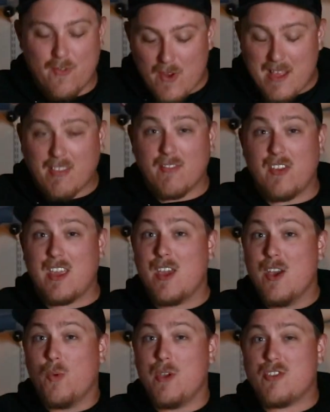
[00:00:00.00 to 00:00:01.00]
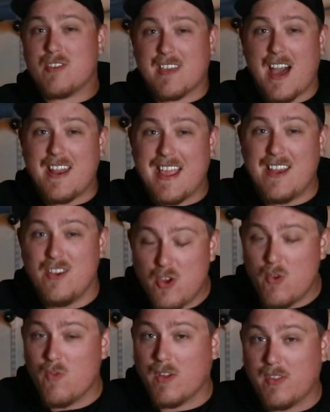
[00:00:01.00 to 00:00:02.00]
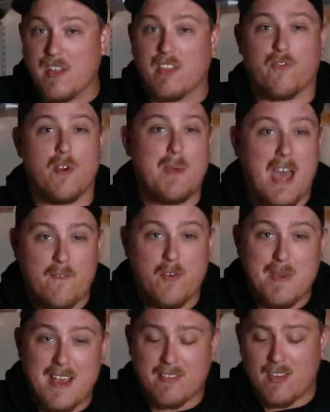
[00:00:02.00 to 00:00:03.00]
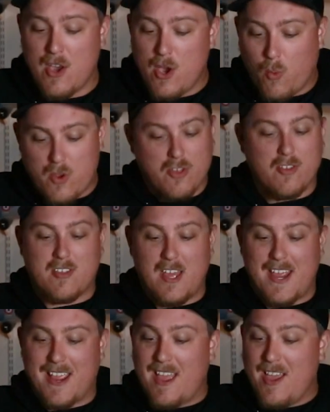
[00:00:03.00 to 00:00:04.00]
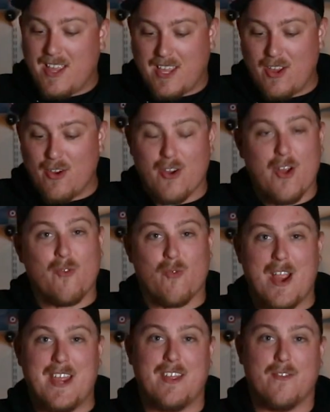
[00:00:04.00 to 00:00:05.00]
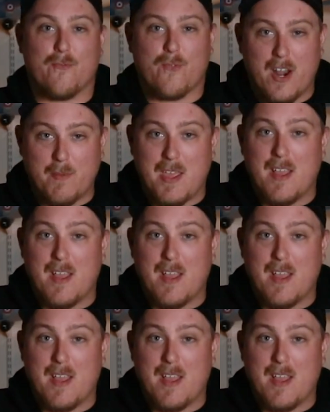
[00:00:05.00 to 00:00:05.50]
And recently, we just got a new release from FMS, which is sitting here right in front of